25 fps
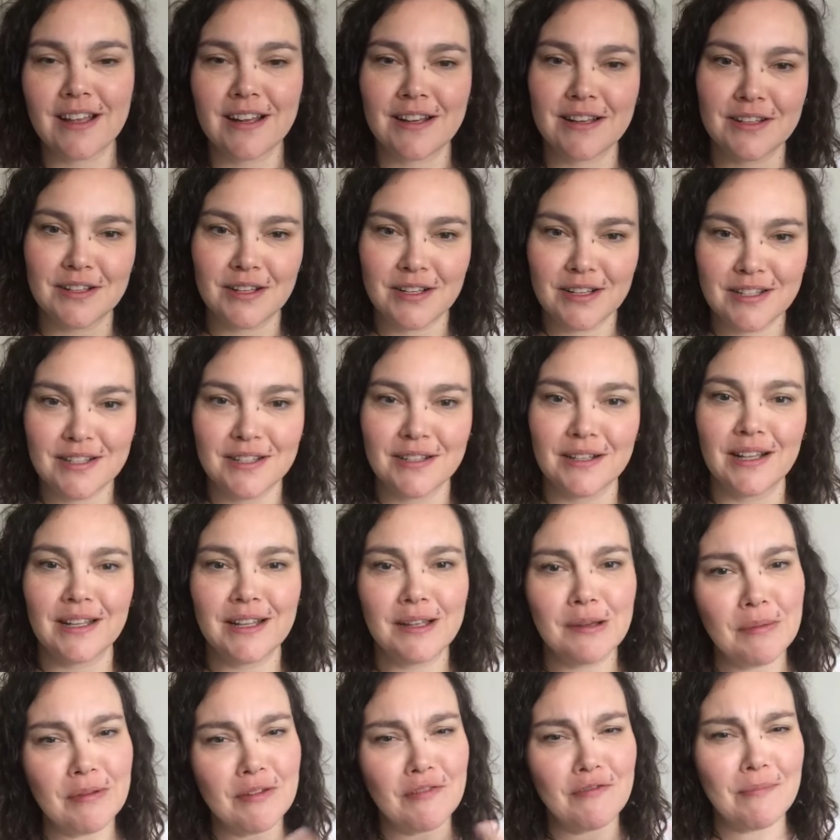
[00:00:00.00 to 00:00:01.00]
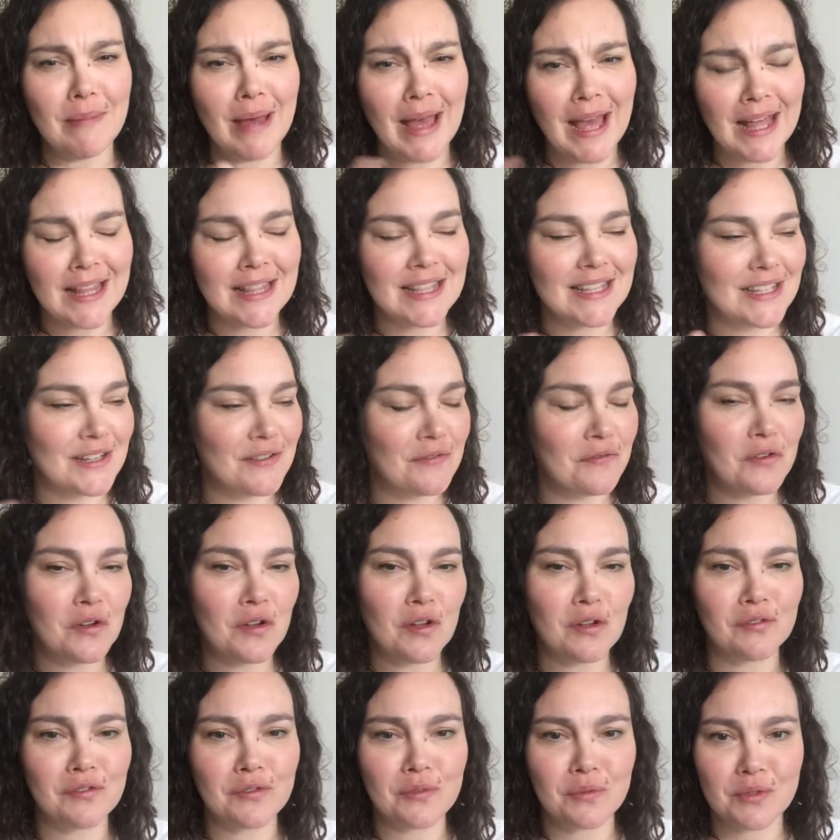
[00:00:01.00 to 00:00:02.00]
and there's a little bit of maths
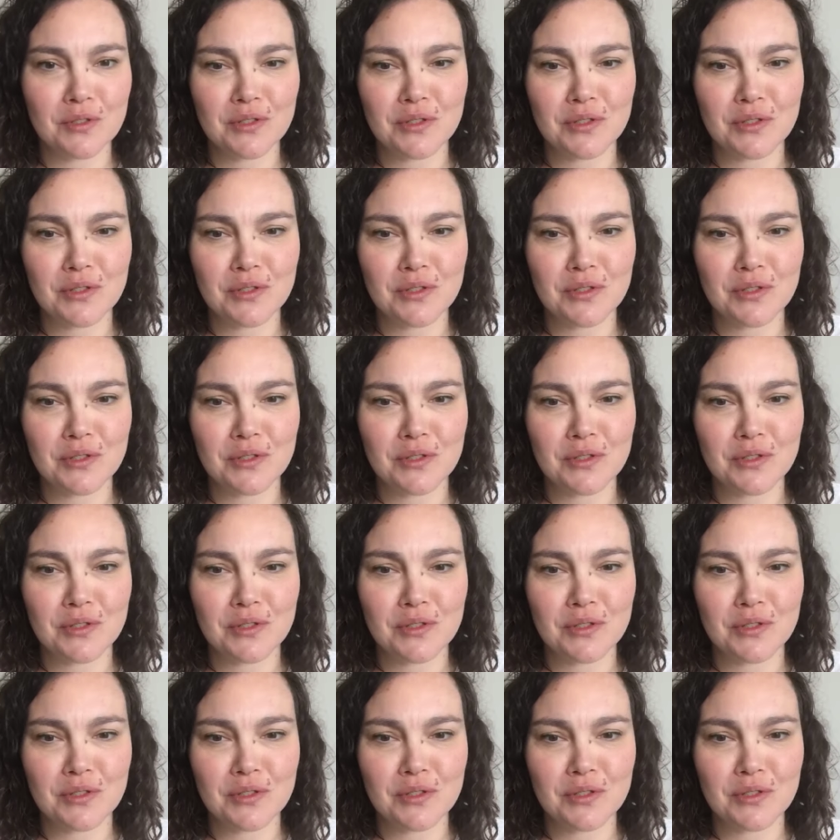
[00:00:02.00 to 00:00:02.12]
involved,